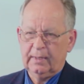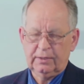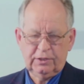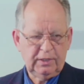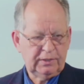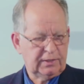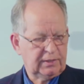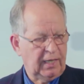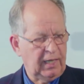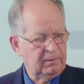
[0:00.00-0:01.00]
And Jesus
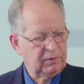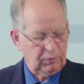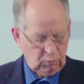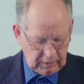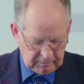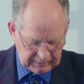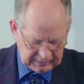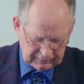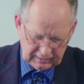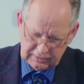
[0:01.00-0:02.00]
came to the women.
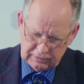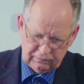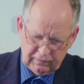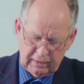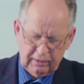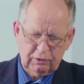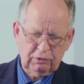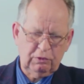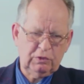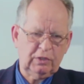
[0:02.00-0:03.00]
Now, this is very
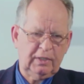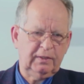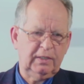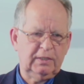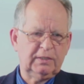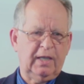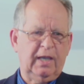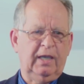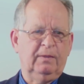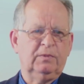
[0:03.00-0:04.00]
unusual in these
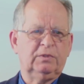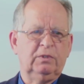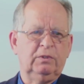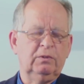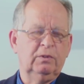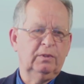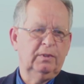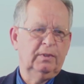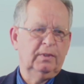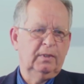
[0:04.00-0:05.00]
times to
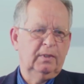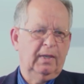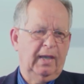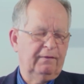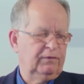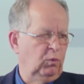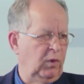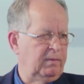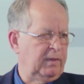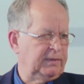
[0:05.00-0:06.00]
have the
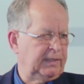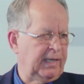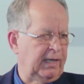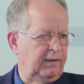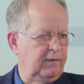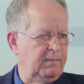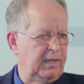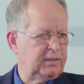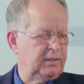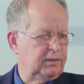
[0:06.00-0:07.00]
women to carry the
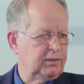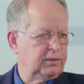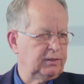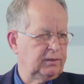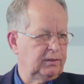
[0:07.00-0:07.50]
message.